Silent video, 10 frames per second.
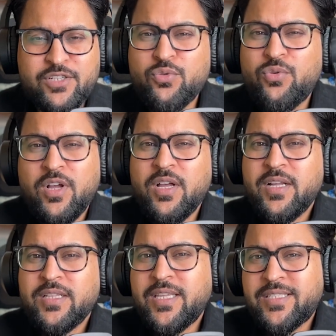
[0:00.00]
So
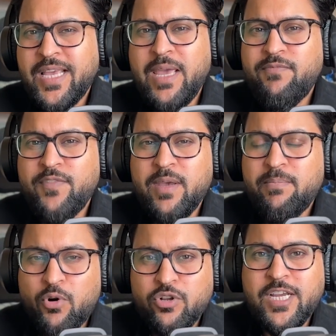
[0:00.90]
the same way
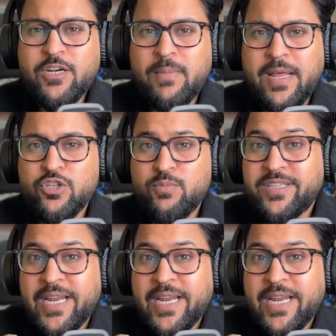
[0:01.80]
project management,